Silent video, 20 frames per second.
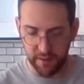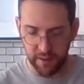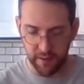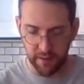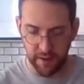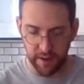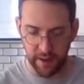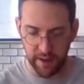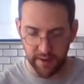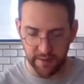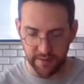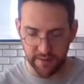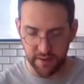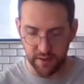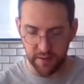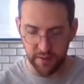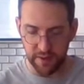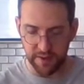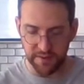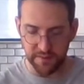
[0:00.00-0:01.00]
Okay,
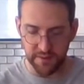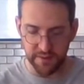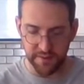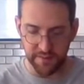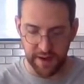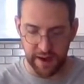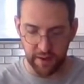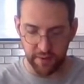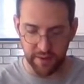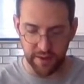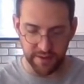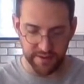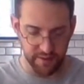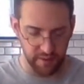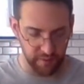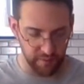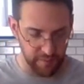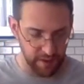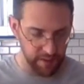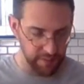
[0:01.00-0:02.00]
so this one's rounded,
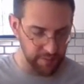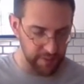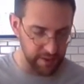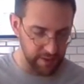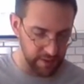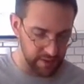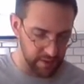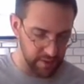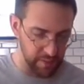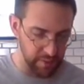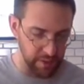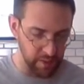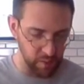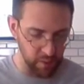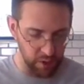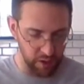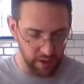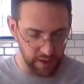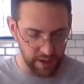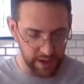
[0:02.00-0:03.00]
so it might be a little
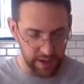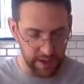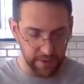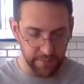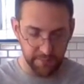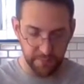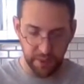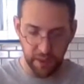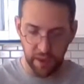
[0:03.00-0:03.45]
bit wonky.